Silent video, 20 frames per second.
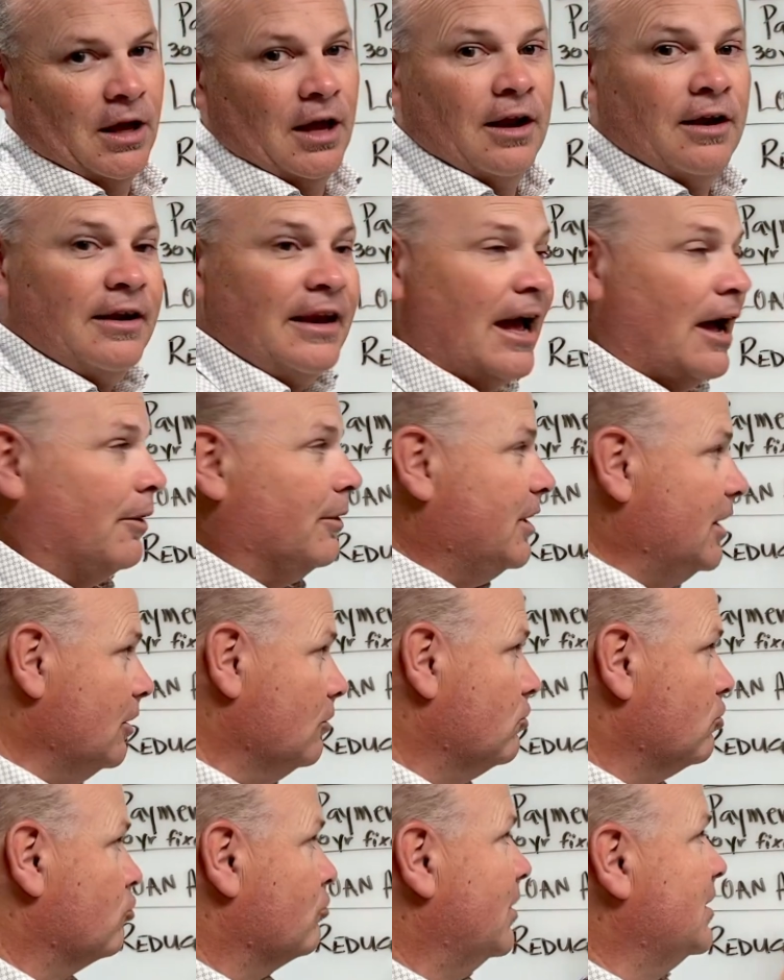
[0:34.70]
Now,
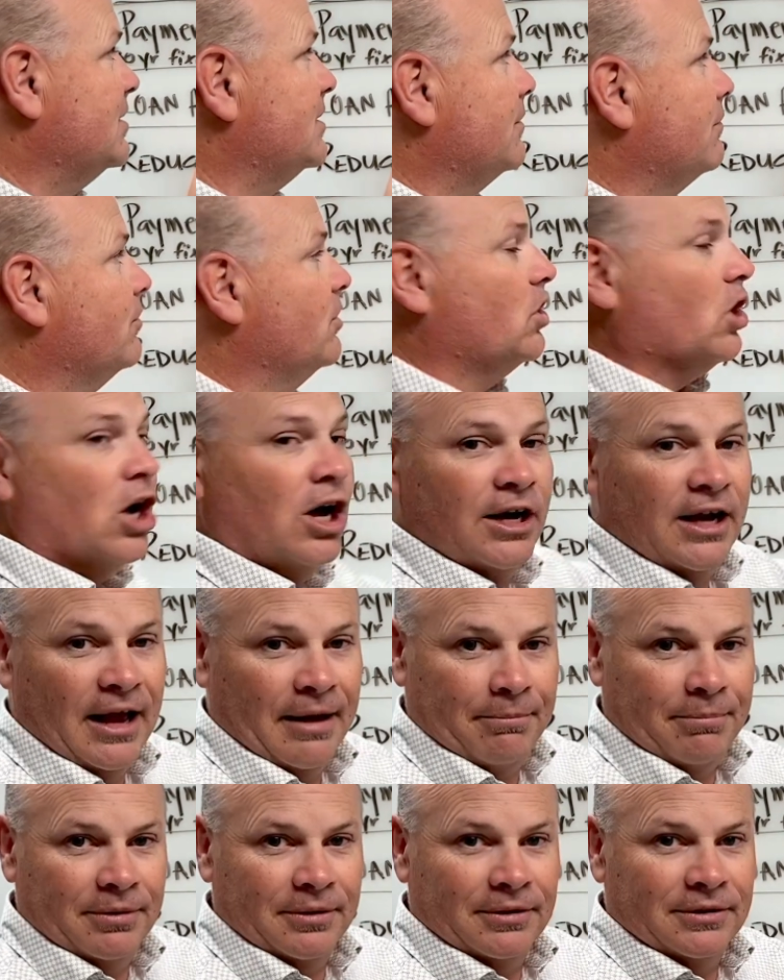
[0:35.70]
interest rates have gone
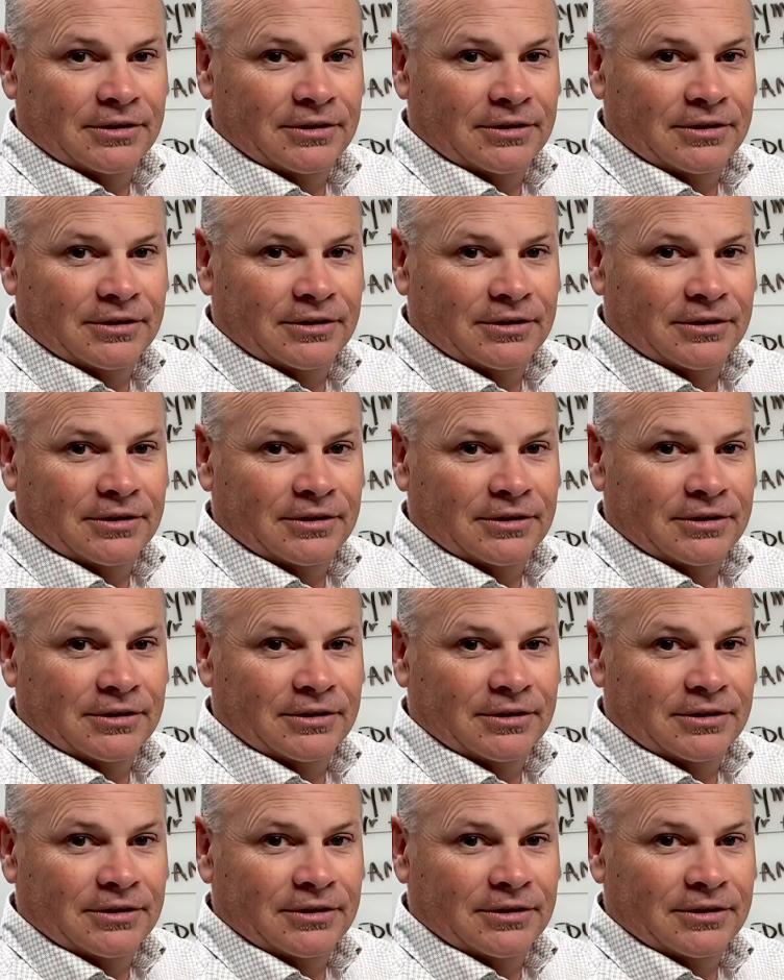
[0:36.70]
up.